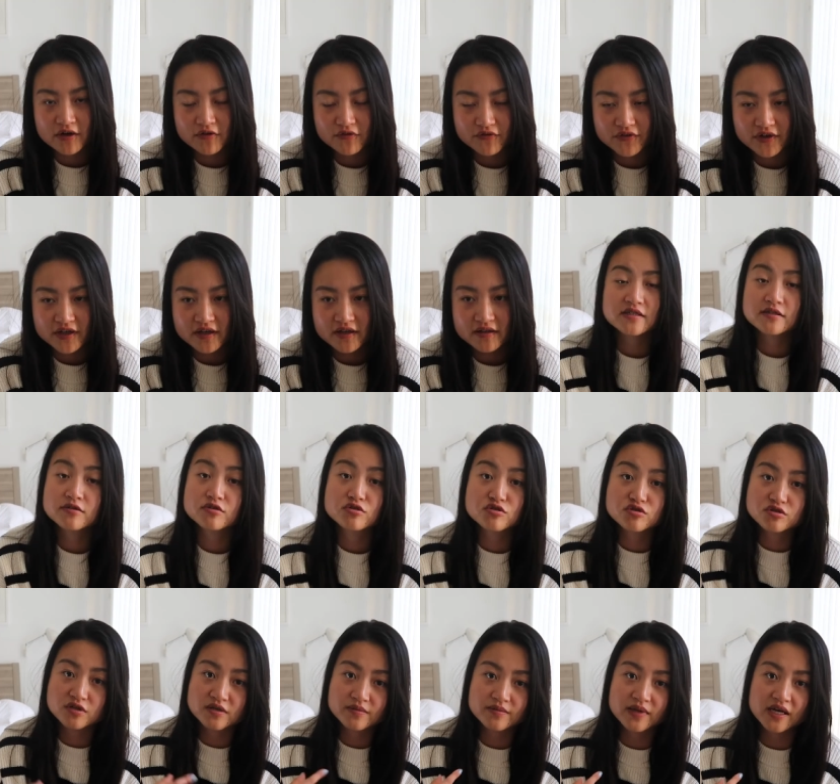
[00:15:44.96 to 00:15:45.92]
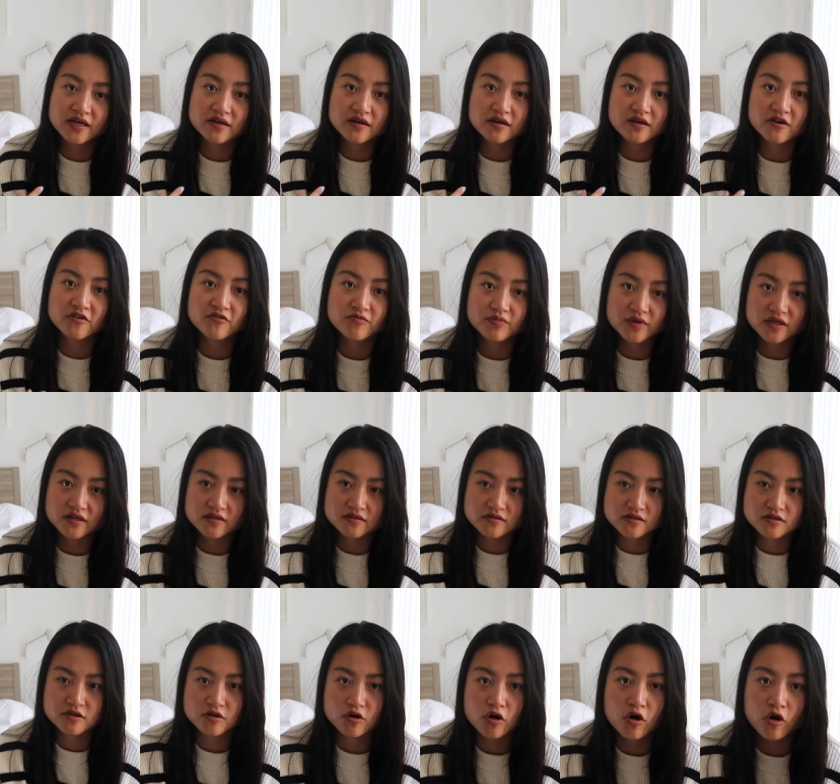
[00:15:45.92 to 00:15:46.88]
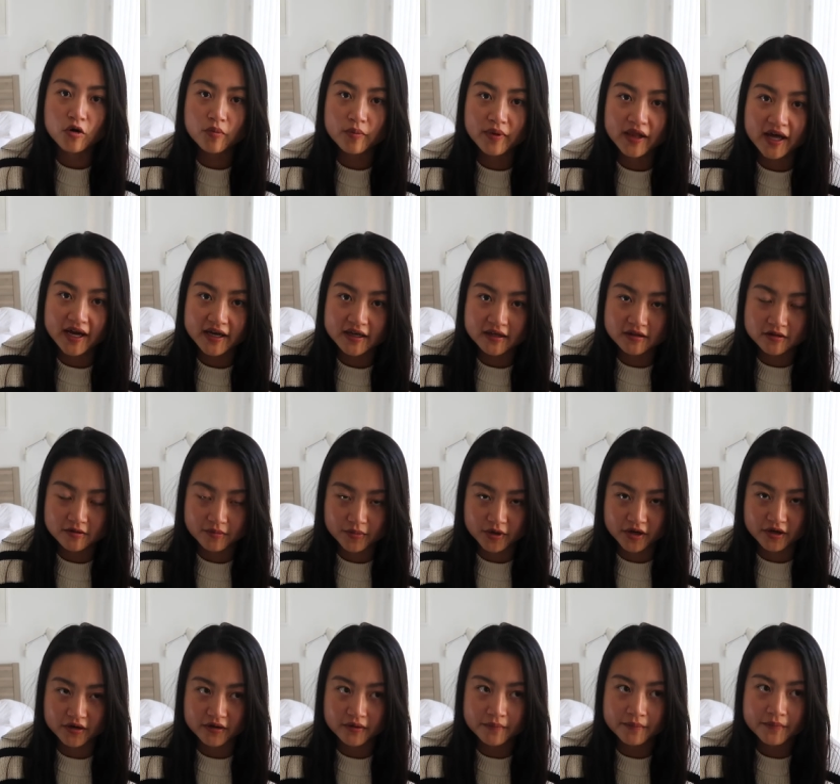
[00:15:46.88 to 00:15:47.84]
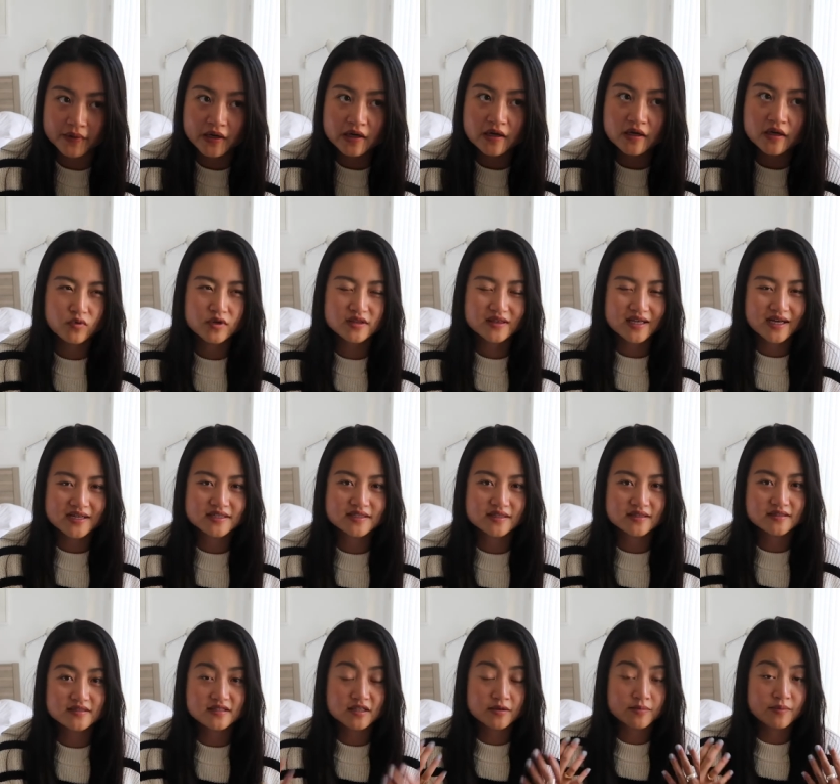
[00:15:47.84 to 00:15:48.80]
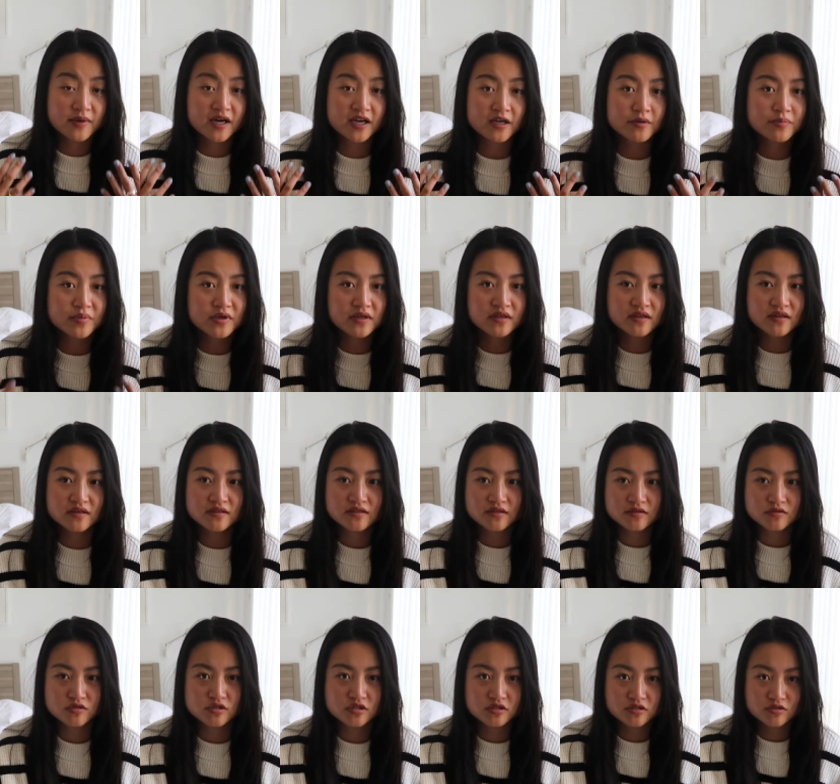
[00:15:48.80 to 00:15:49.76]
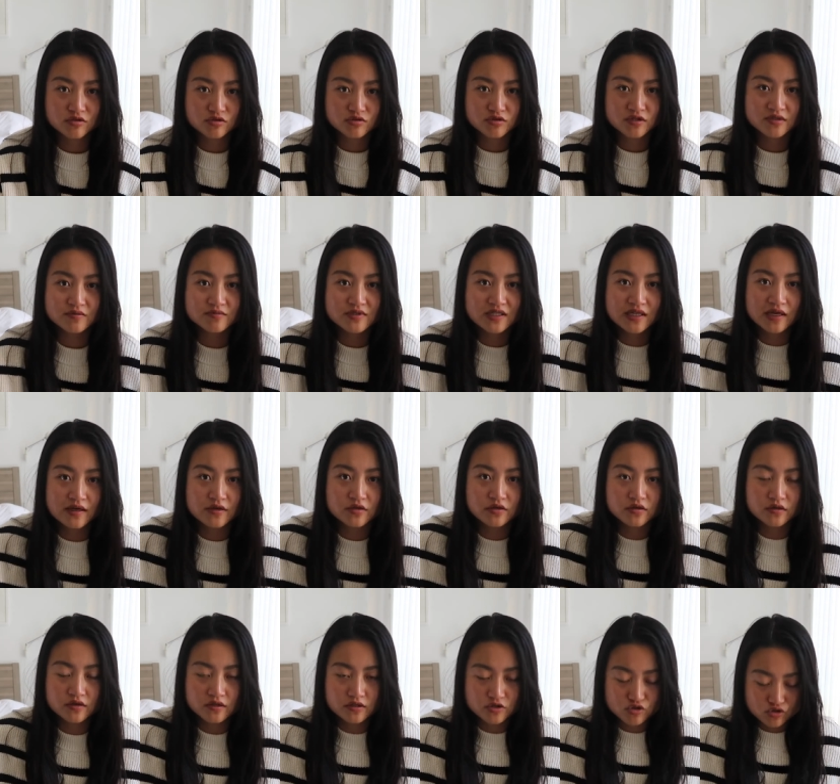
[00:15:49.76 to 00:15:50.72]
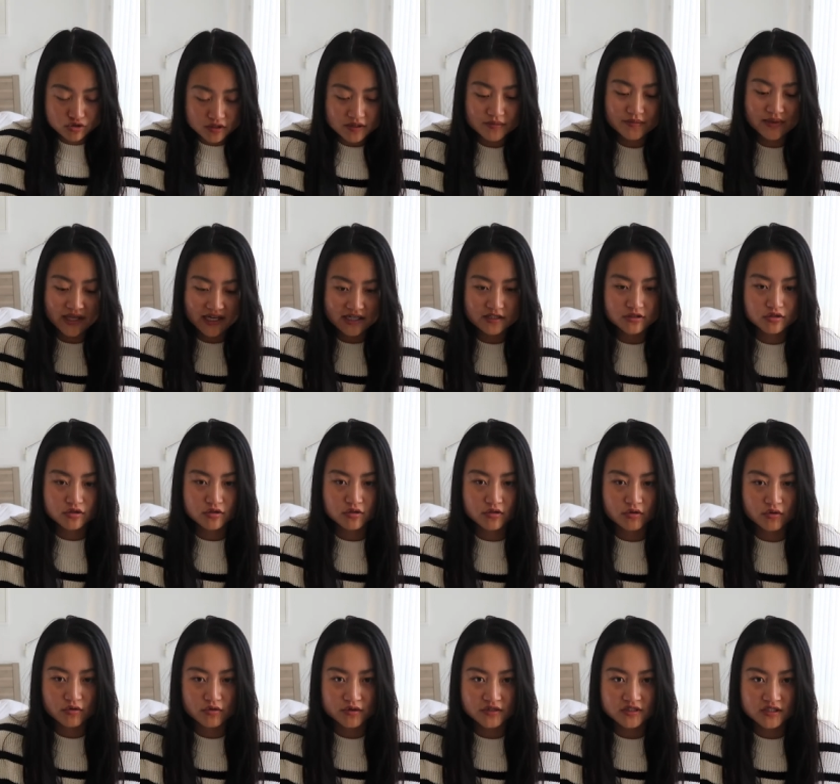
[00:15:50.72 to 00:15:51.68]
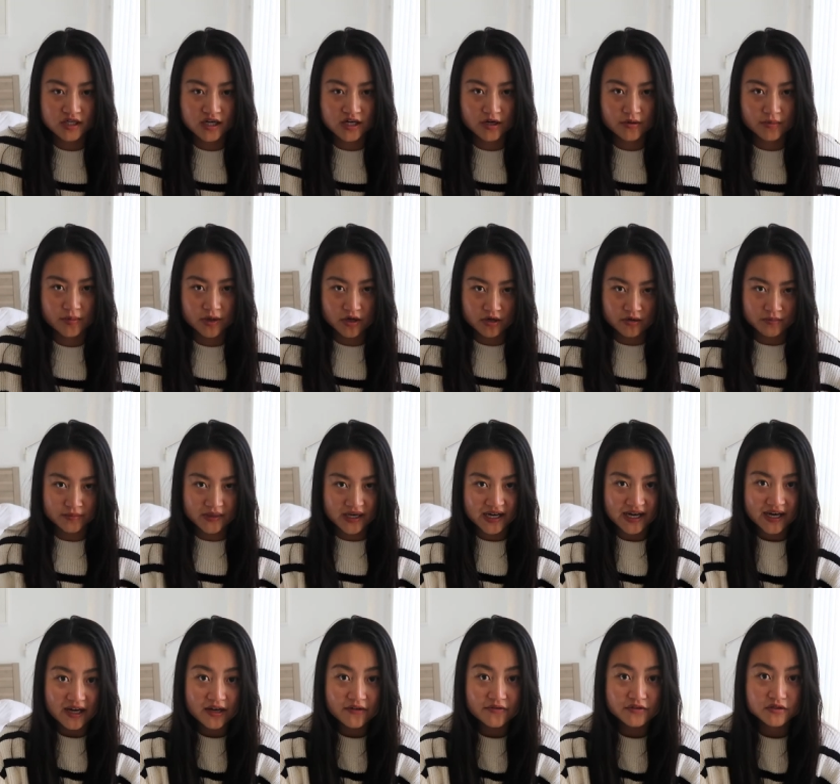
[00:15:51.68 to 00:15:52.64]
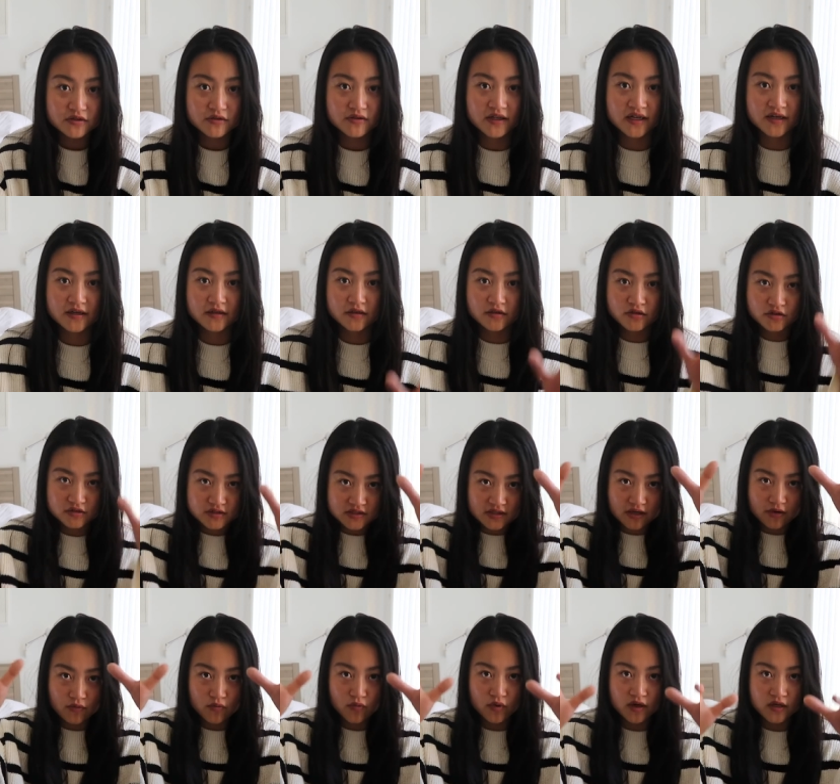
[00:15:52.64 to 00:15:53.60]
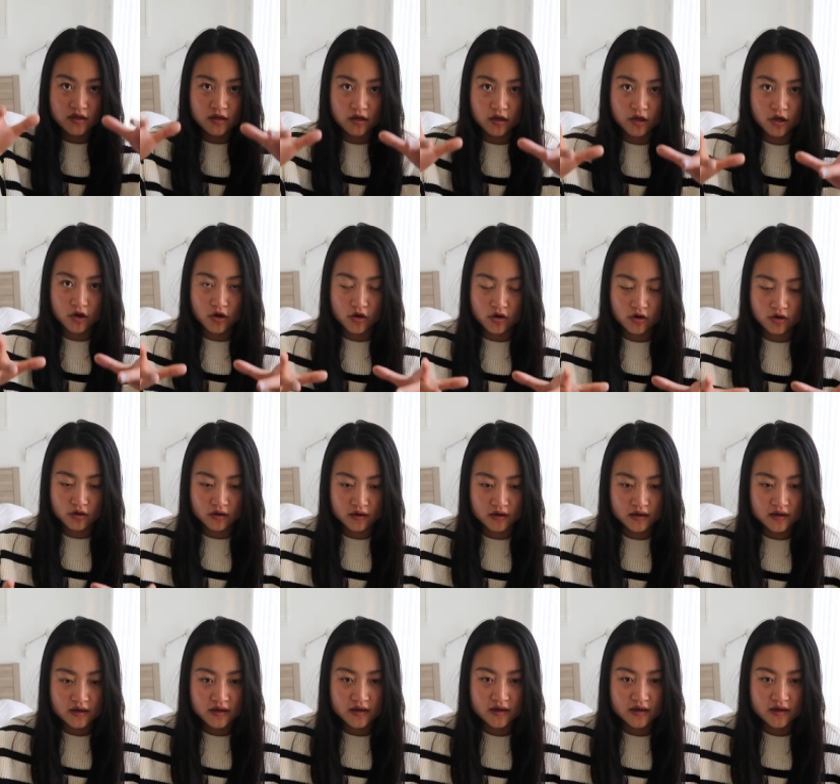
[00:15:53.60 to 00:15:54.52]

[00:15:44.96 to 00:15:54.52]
outfit still streamlined enough because they're all black in the bottom what that does in my opinion is just streamline streamlines your whole entire bottom half so that it looks like one long